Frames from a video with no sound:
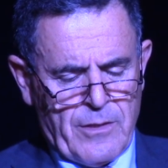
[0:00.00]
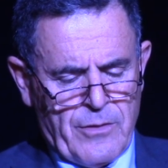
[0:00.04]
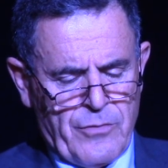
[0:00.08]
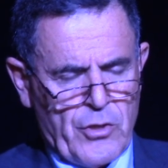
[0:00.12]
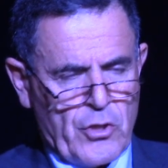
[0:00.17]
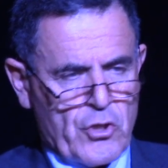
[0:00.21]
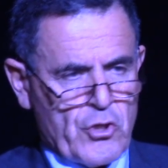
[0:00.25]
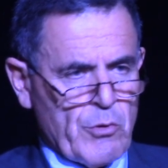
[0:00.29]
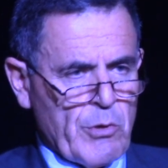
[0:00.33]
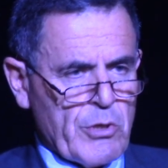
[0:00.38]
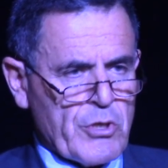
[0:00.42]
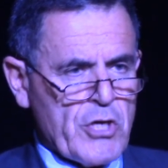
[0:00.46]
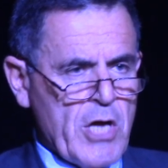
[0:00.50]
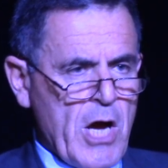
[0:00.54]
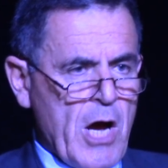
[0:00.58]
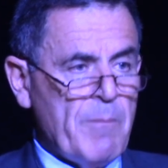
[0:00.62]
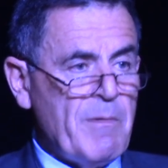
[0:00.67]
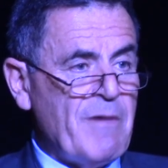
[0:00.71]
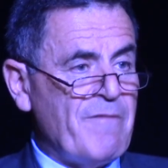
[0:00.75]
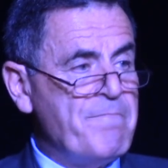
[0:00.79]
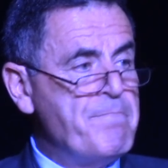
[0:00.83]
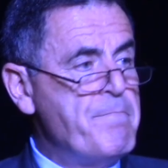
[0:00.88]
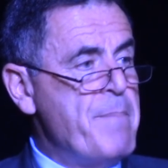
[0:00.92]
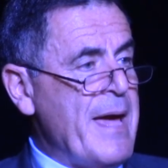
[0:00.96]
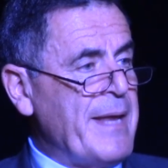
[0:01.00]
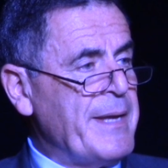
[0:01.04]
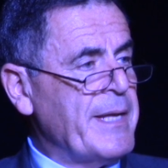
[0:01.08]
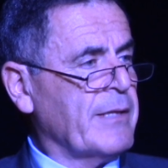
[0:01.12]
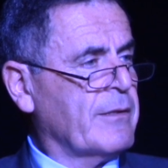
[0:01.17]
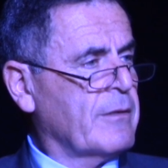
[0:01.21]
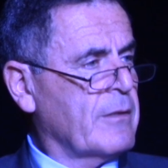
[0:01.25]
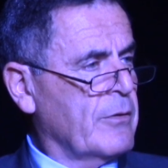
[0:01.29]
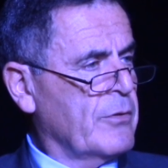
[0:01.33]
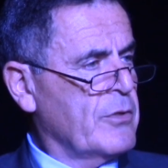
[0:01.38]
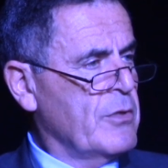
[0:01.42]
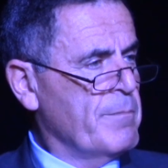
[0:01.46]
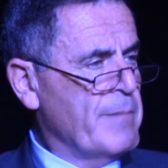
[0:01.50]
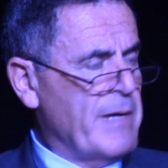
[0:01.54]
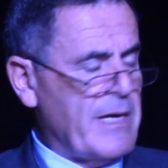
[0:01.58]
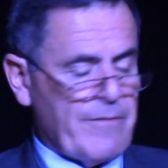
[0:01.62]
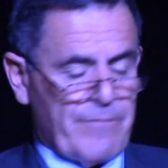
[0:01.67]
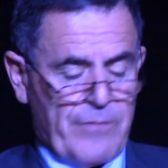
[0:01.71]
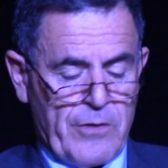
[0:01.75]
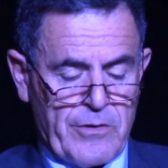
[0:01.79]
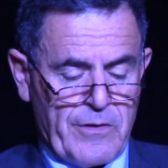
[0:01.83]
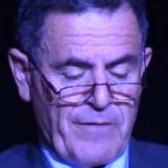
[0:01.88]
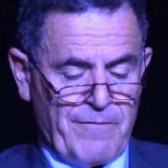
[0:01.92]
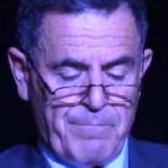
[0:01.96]
The Jewish home of Bennett, you might
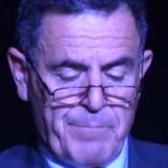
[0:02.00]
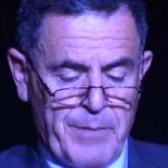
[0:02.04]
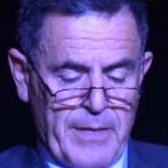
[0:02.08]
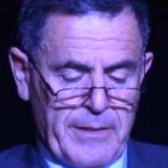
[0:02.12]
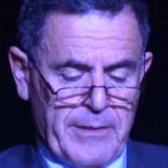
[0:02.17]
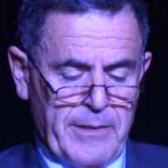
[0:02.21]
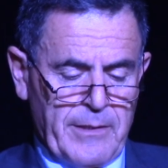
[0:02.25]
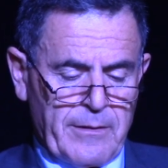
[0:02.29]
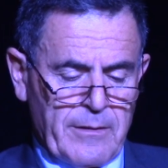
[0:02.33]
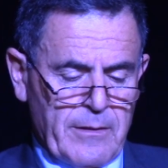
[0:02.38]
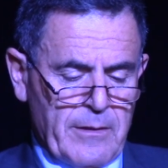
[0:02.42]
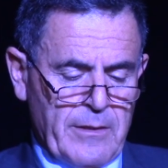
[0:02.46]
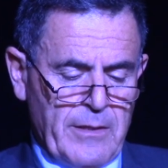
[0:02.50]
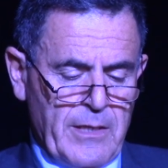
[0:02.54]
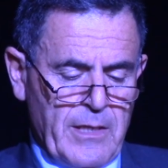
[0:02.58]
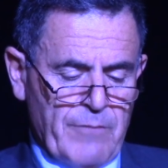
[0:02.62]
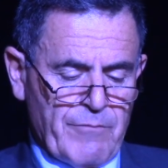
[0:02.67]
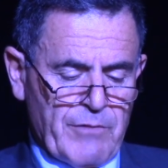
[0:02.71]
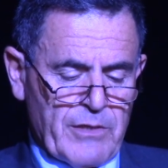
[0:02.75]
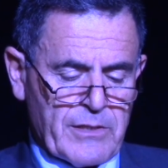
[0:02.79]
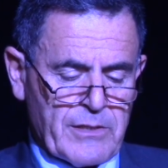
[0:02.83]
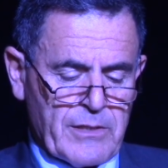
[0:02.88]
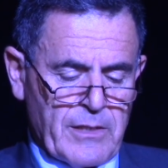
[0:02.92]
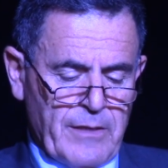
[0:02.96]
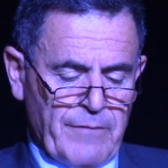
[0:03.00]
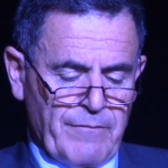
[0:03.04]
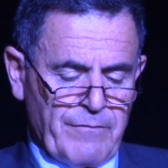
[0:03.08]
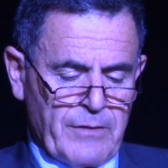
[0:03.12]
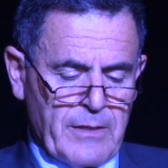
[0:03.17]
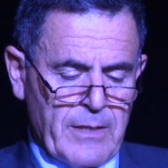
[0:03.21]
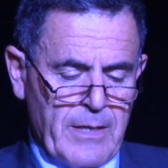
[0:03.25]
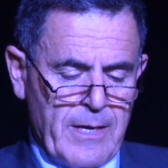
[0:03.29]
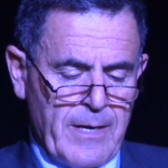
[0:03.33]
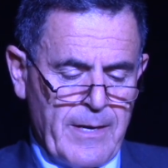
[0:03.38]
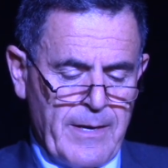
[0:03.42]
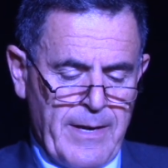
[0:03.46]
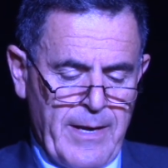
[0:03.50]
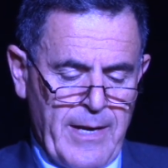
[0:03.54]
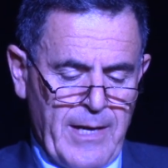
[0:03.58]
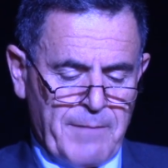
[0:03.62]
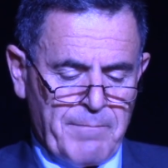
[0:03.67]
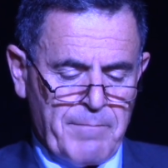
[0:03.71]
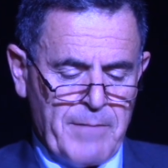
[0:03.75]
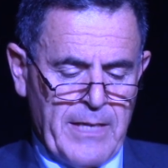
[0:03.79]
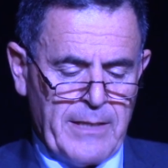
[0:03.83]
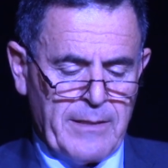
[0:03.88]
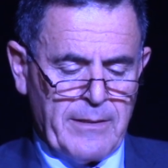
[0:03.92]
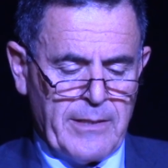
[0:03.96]
have heard of Bennett, he received
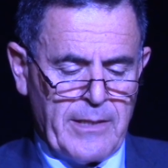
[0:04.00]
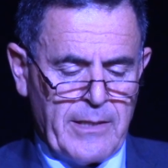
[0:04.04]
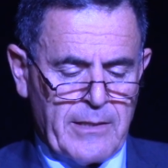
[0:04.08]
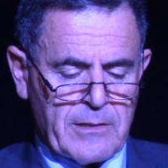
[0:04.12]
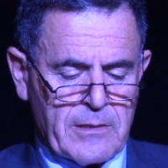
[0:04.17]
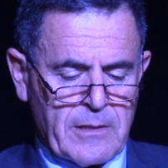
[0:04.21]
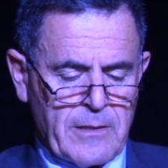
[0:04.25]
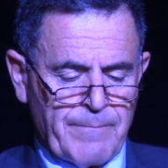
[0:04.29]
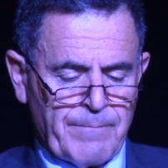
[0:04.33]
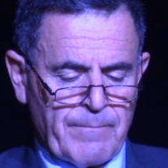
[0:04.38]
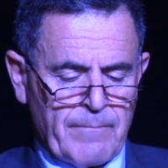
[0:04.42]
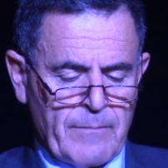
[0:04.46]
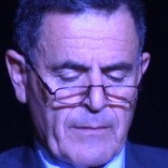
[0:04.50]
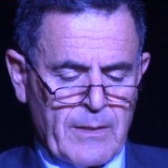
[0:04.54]
8 mandates.